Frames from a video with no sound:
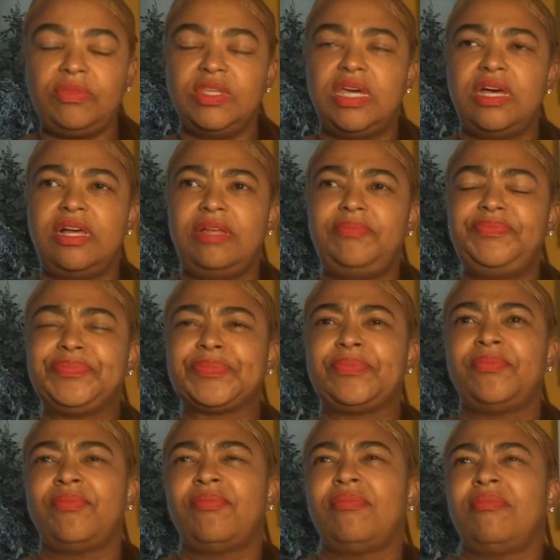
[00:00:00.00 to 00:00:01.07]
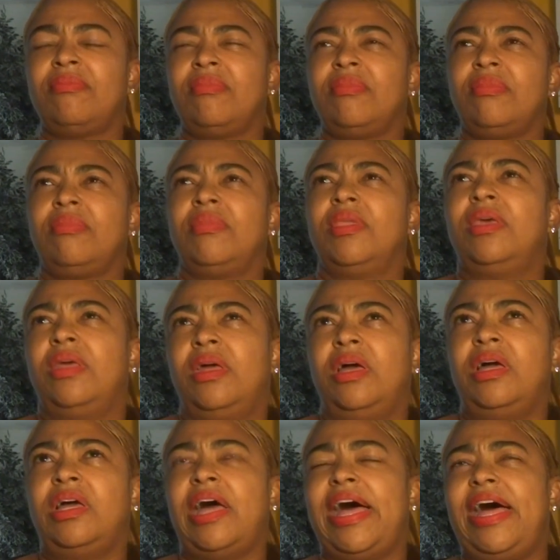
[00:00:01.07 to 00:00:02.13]
Um,
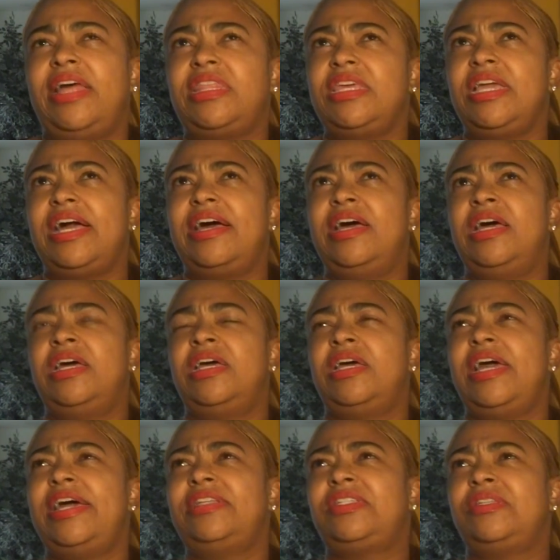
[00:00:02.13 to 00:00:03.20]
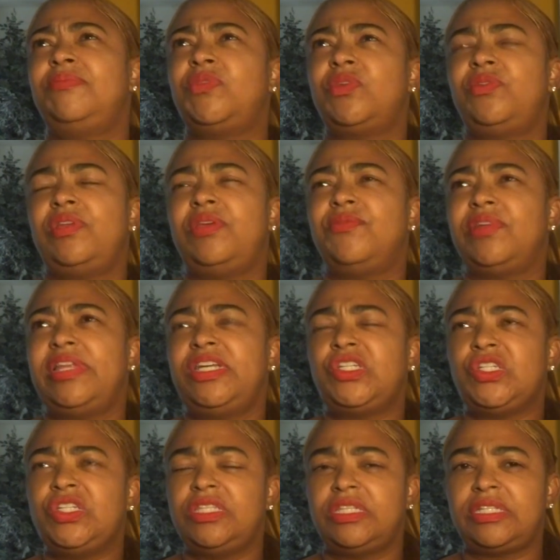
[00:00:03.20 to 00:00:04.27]
I think I had something in
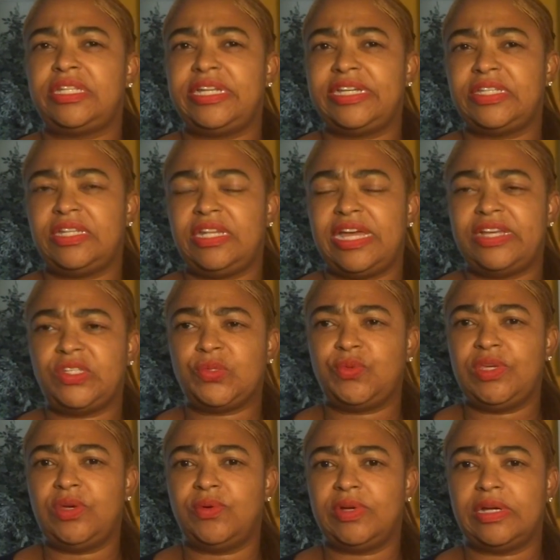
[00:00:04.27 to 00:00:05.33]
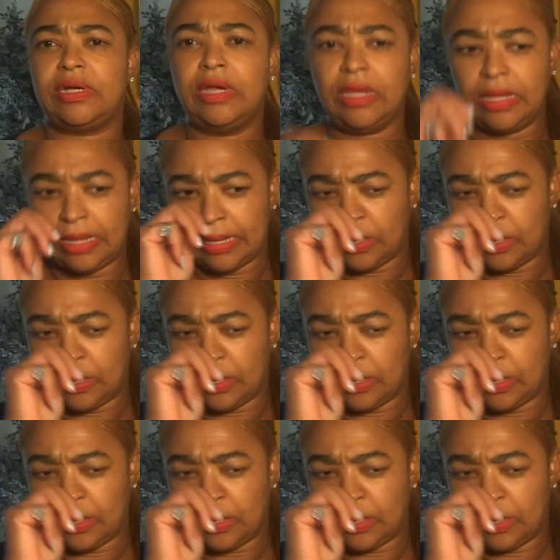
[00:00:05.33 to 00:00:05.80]
relation to this last week where